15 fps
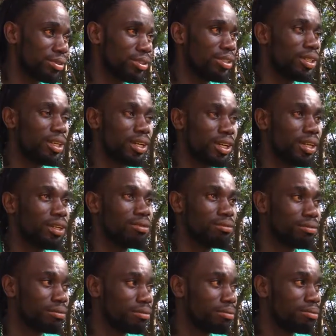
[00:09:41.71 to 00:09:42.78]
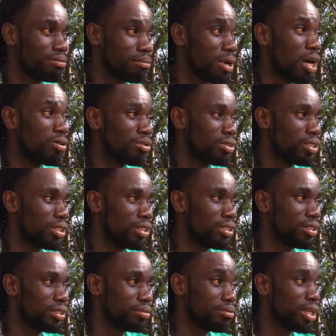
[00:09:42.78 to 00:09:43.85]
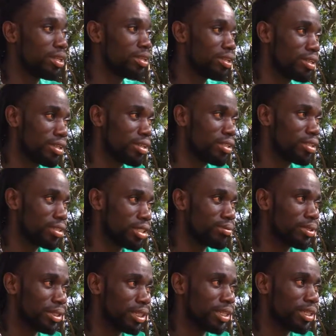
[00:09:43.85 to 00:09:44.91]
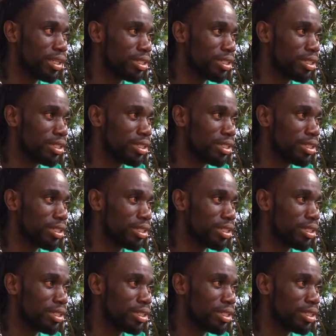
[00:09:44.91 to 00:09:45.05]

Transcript: Is there a mountain biking, something like